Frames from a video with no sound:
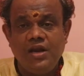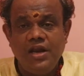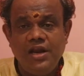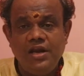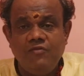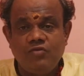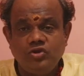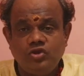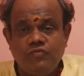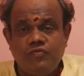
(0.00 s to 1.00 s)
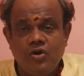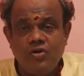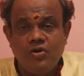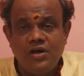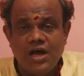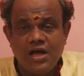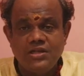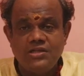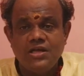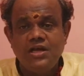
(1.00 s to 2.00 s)
one lady wants to follow
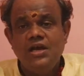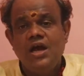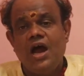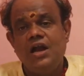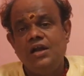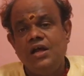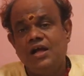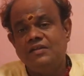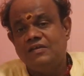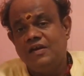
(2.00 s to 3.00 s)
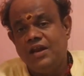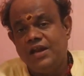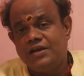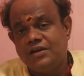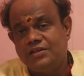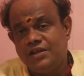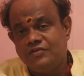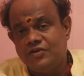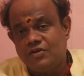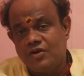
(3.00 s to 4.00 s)
dance and dance related
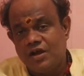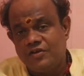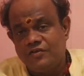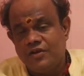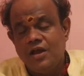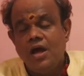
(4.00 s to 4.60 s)
things across,